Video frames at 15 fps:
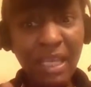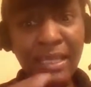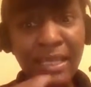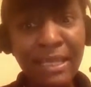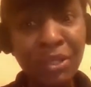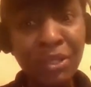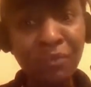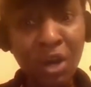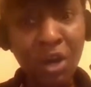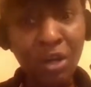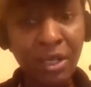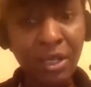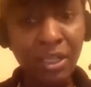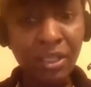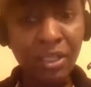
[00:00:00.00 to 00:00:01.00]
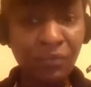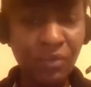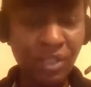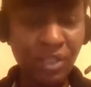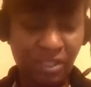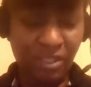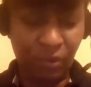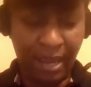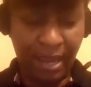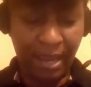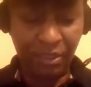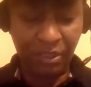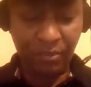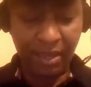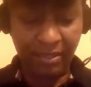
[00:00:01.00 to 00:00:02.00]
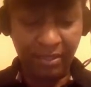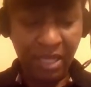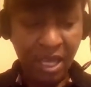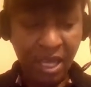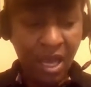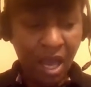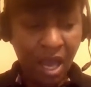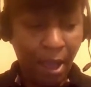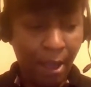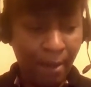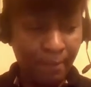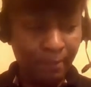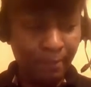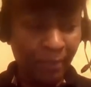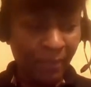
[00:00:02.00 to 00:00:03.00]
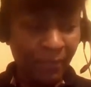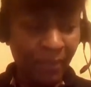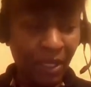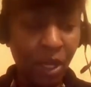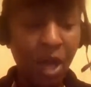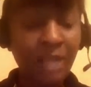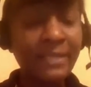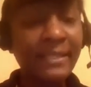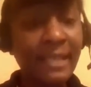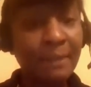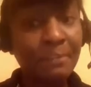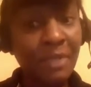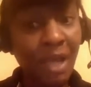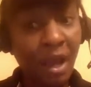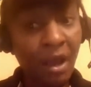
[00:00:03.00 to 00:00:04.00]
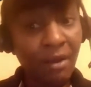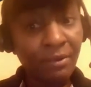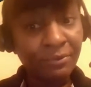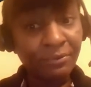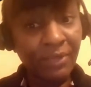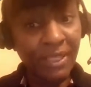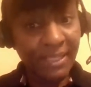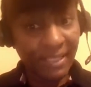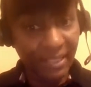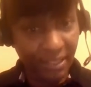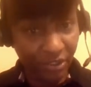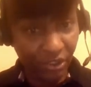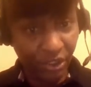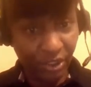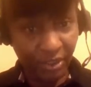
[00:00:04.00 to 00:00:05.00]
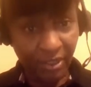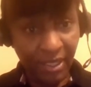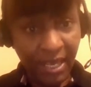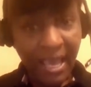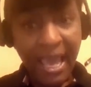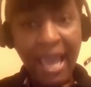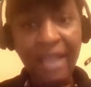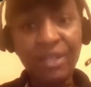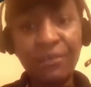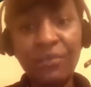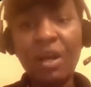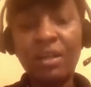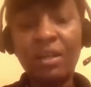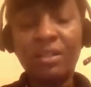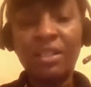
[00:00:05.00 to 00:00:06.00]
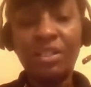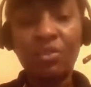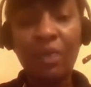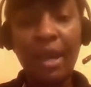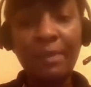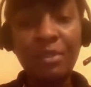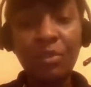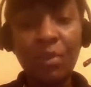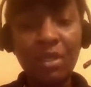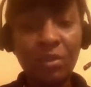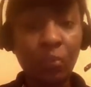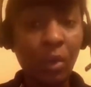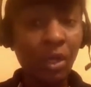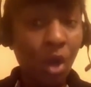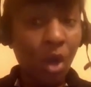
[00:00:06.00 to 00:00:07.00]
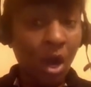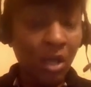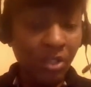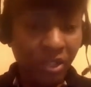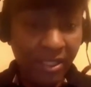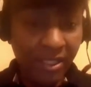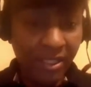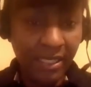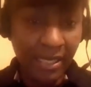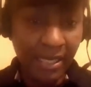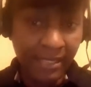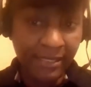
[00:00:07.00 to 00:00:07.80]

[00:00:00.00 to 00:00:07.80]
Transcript: now, you've gone on and you've described to us um, the concept of ascension, and you've described to us what consciousness.